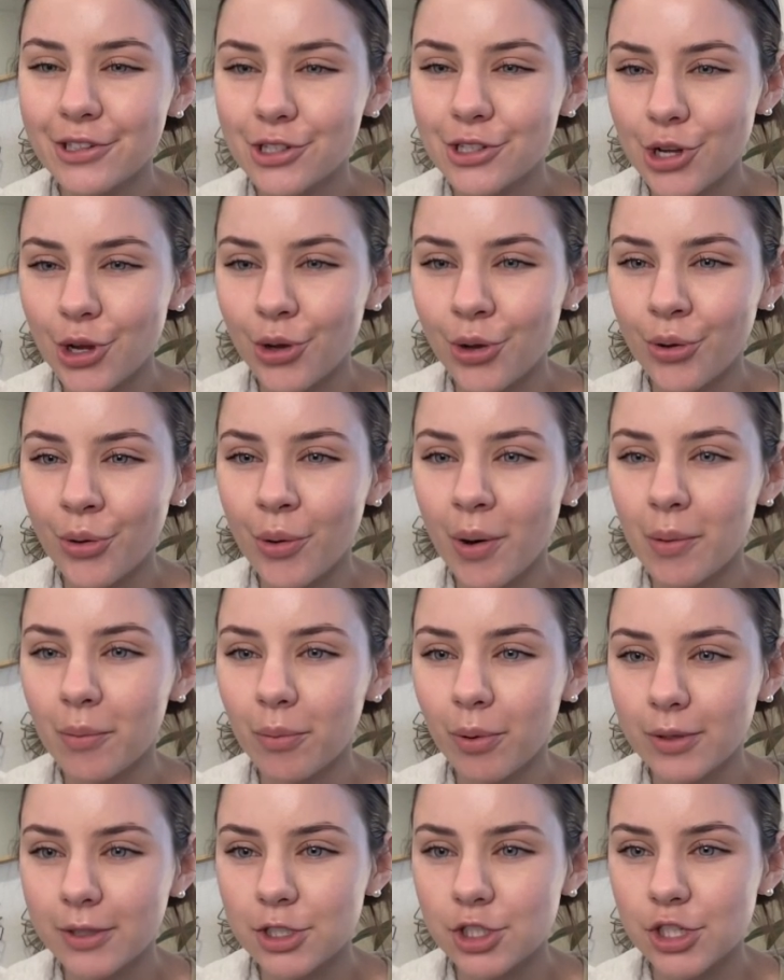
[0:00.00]
to
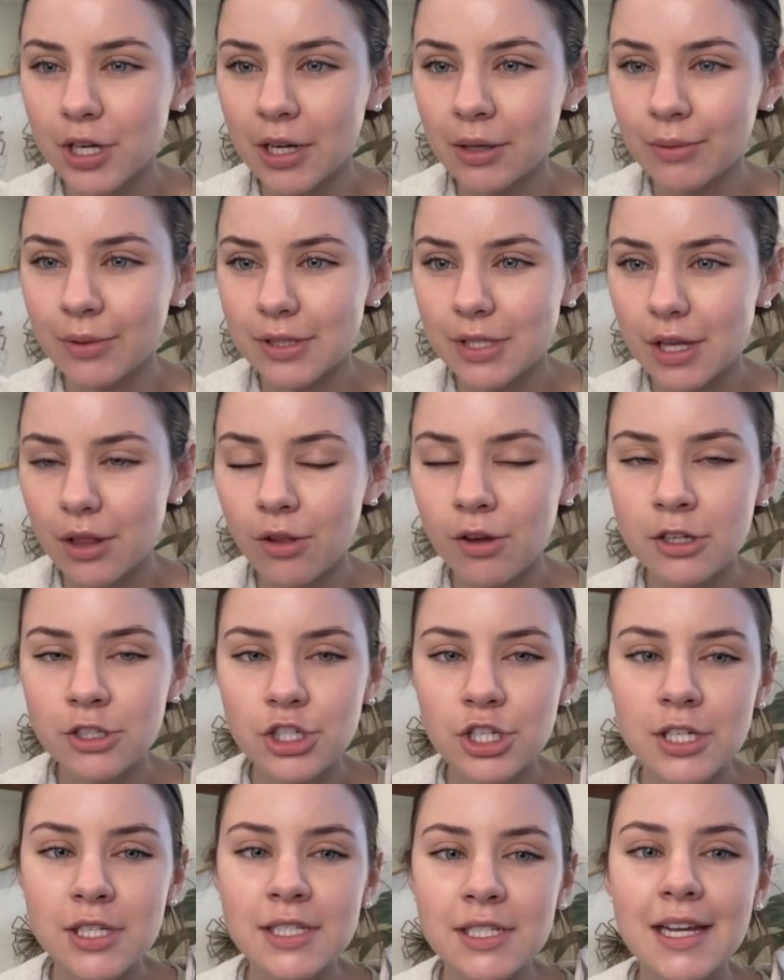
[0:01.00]
Pulsechain once it
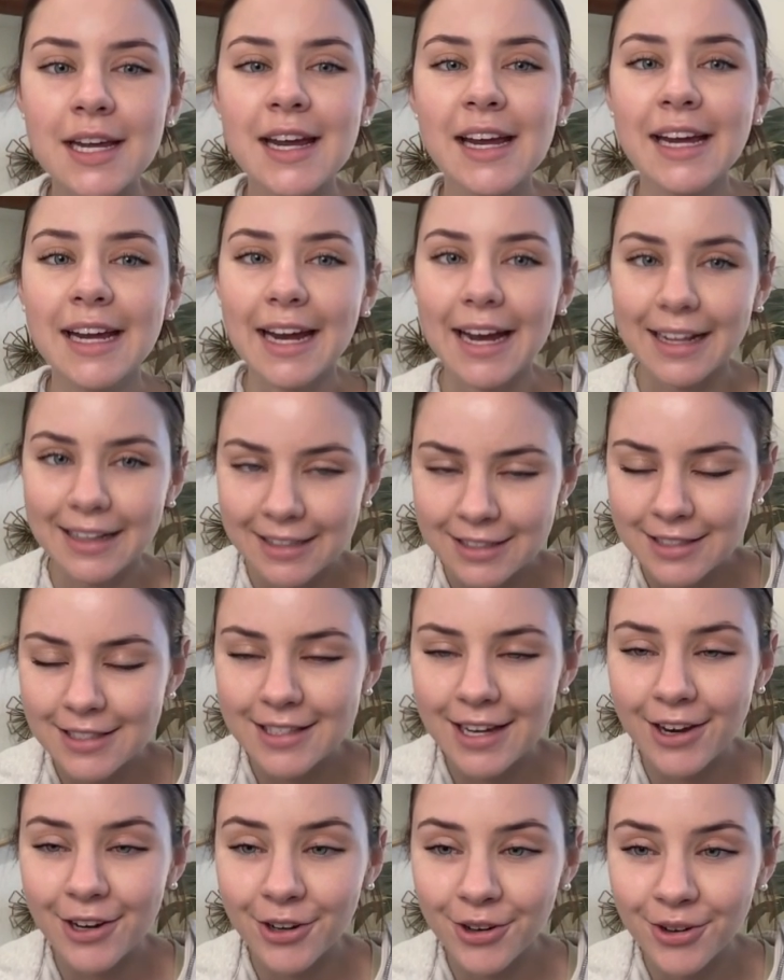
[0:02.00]
launches, and this is
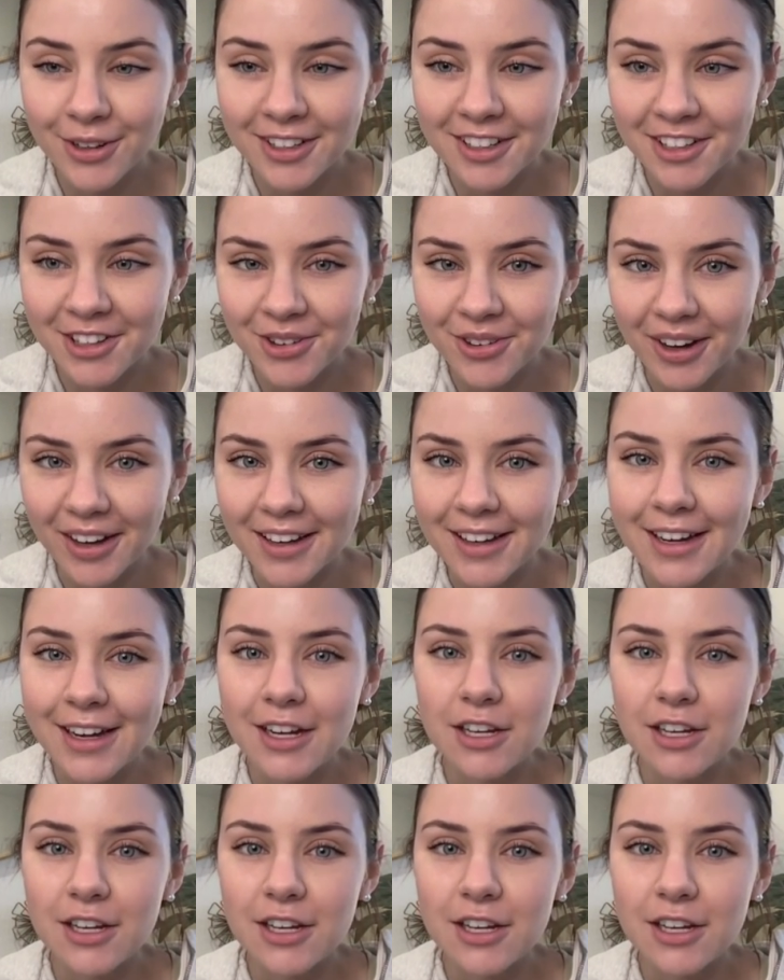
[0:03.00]
how you're going to do it.